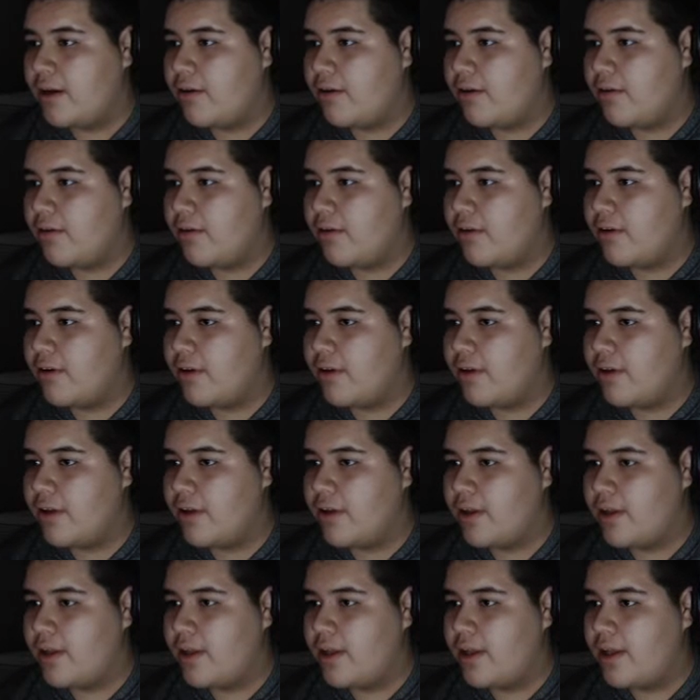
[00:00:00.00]
Now,
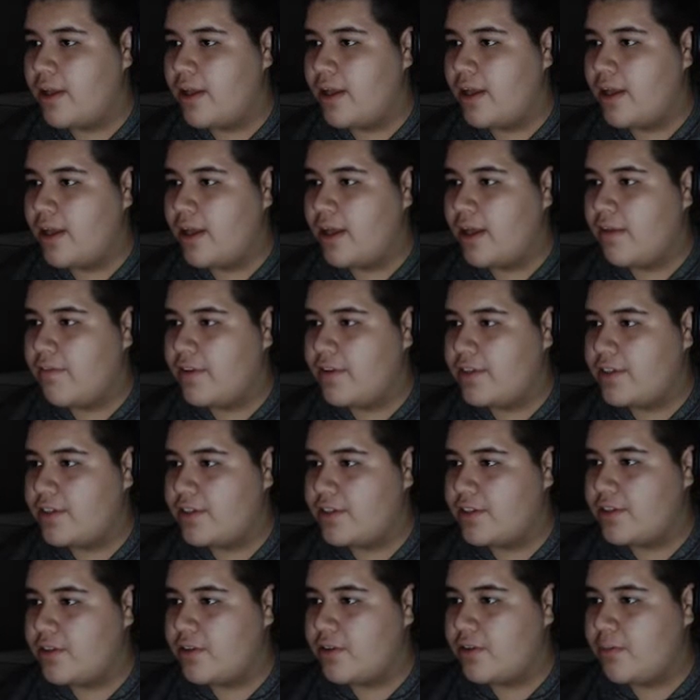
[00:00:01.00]

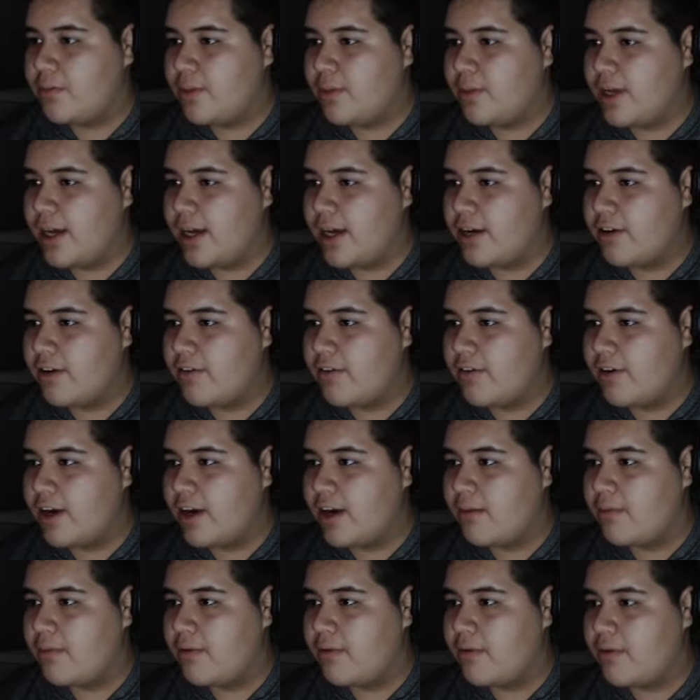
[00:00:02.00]
if it just showed me how to
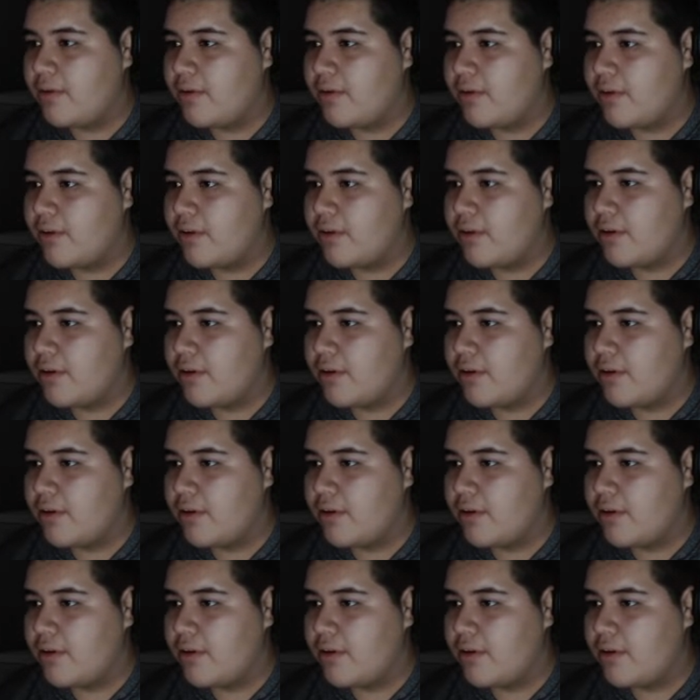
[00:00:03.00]
grab,